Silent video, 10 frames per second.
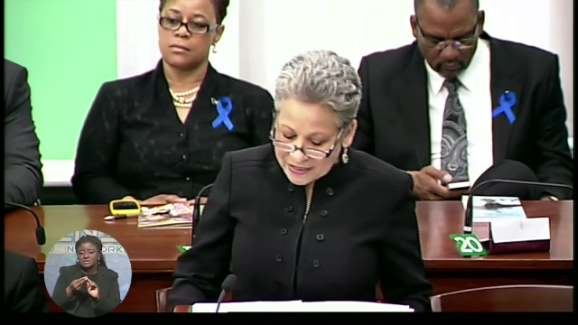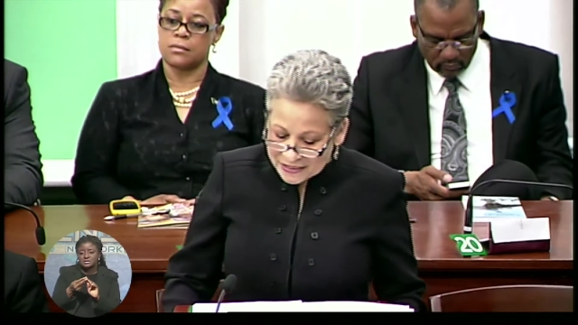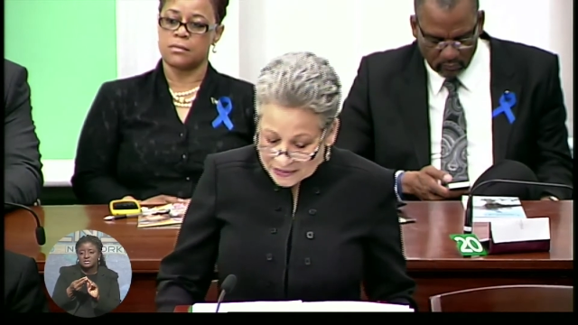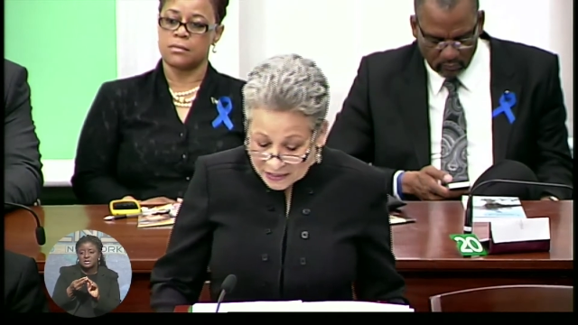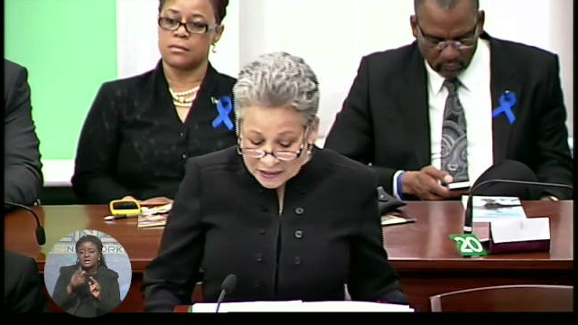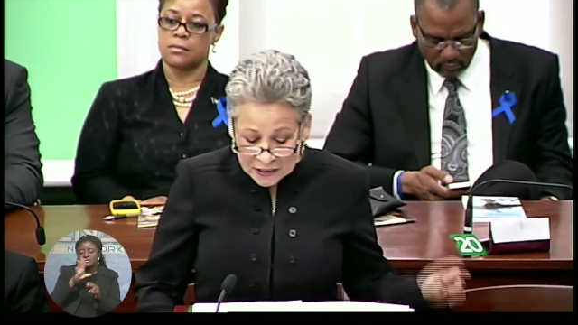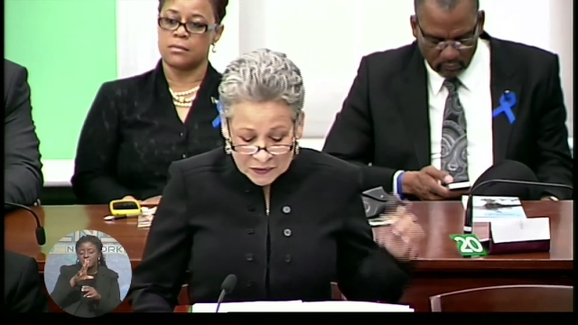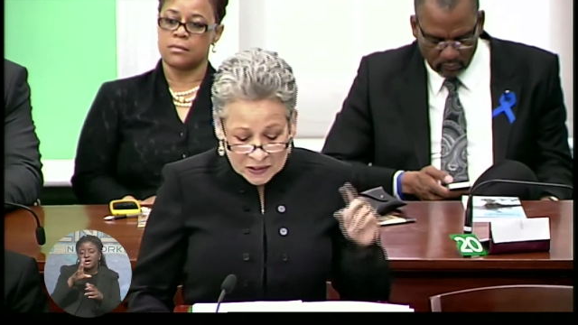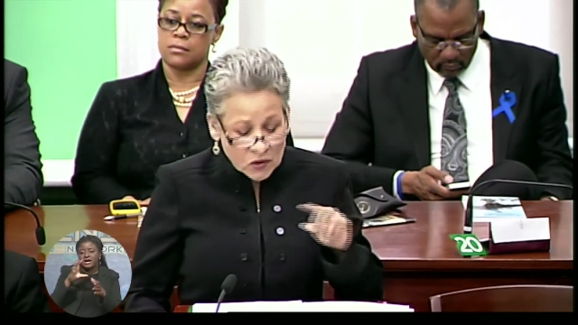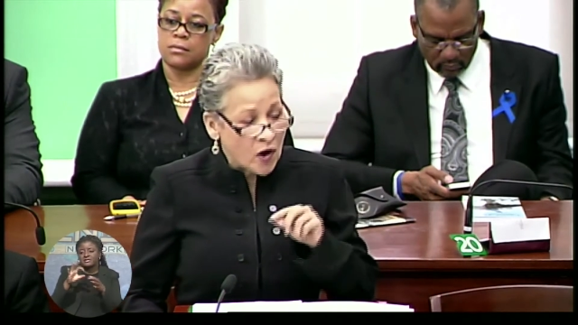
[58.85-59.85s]
Speaker 1: sit in
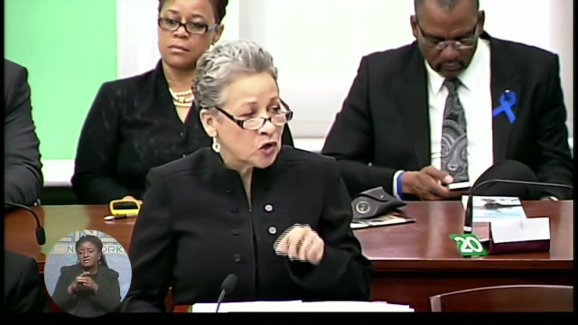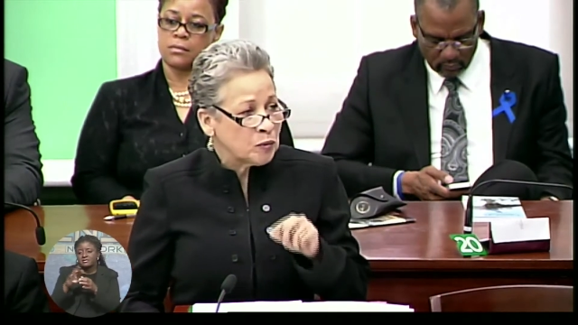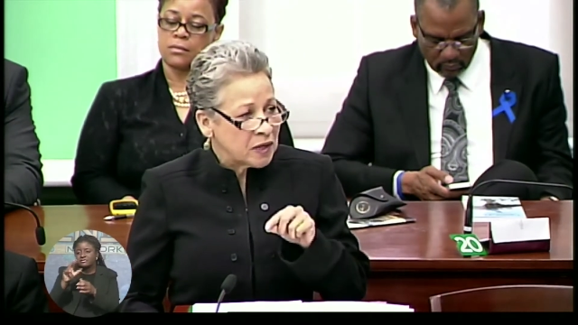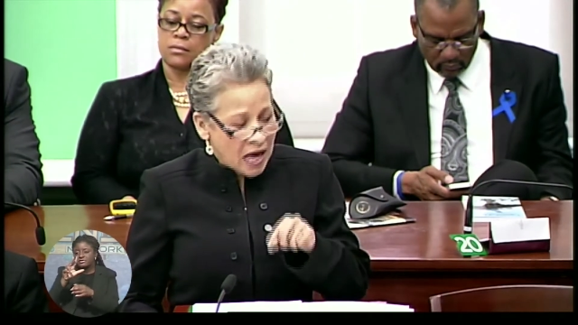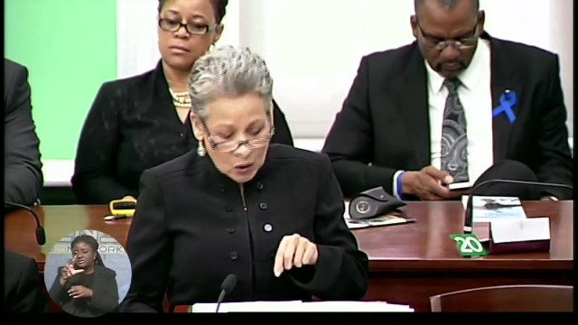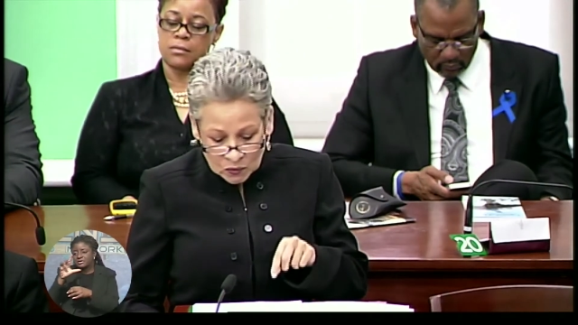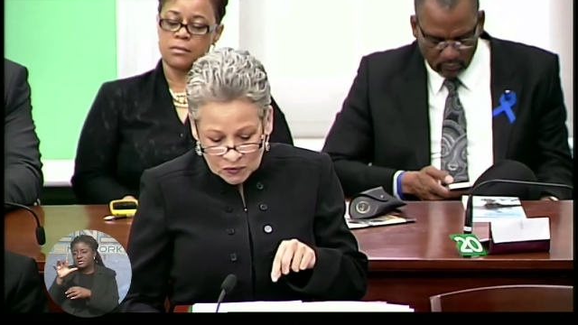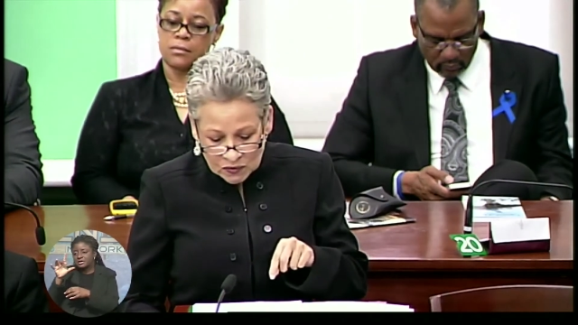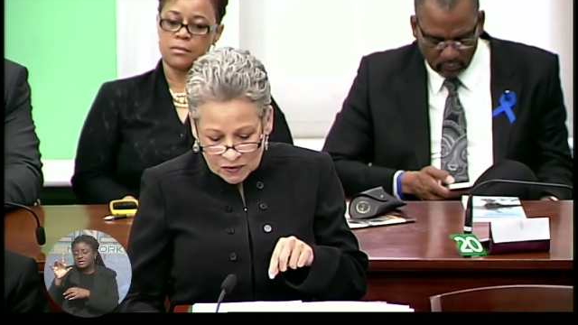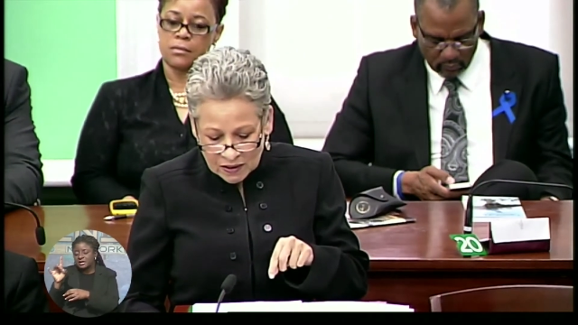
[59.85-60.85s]
this honorable
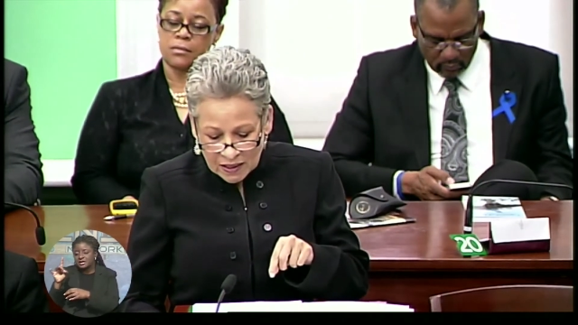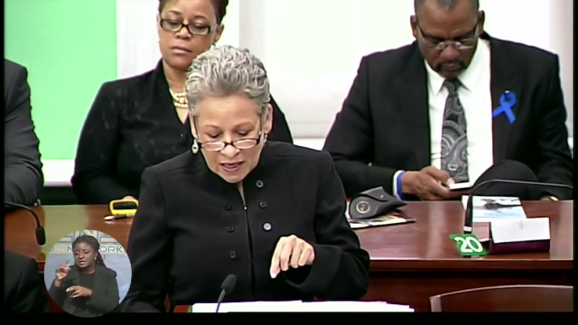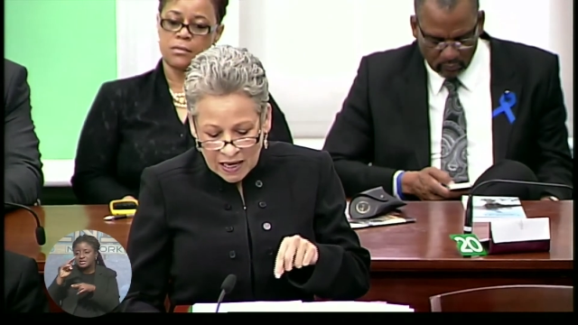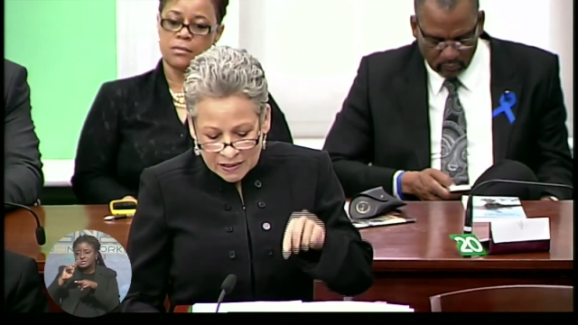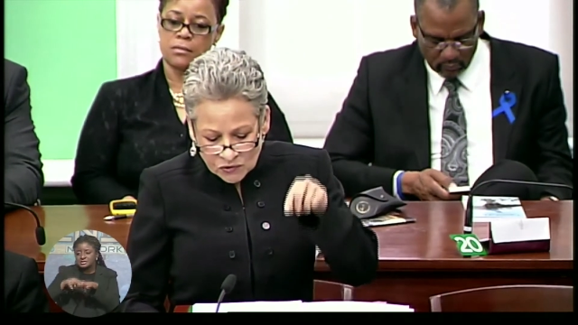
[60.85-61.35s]
house as